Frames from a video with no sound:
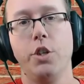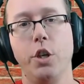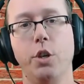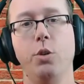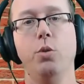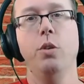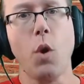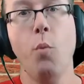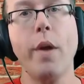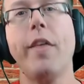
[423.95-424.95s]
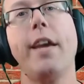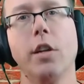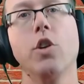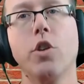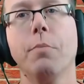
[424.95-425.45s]
to where they
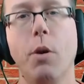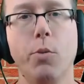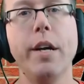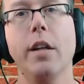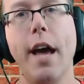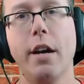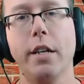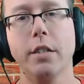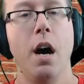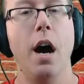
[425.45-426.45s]
can learn about real anarchism.